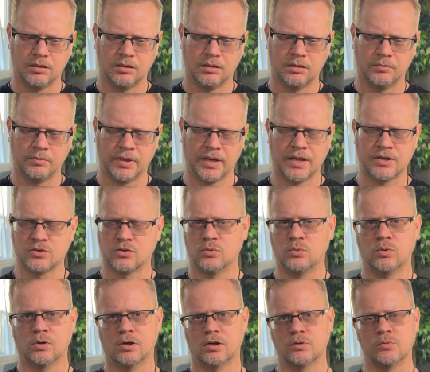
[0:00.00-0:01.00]
but at your
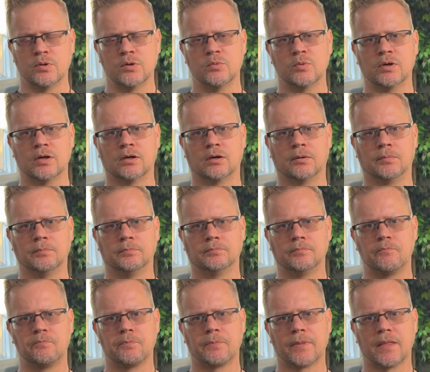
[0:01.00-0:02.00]
word we will."
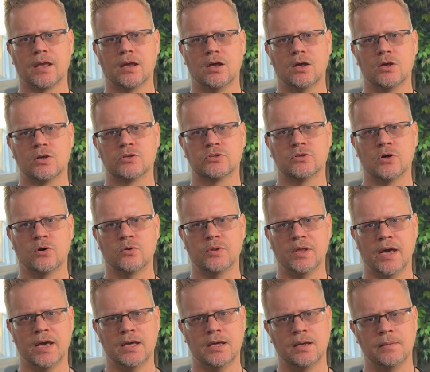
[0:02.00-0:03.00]
So
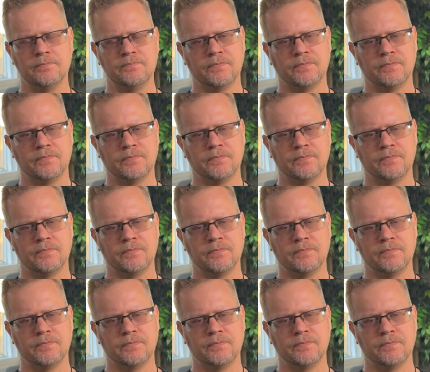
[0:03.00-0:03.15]
they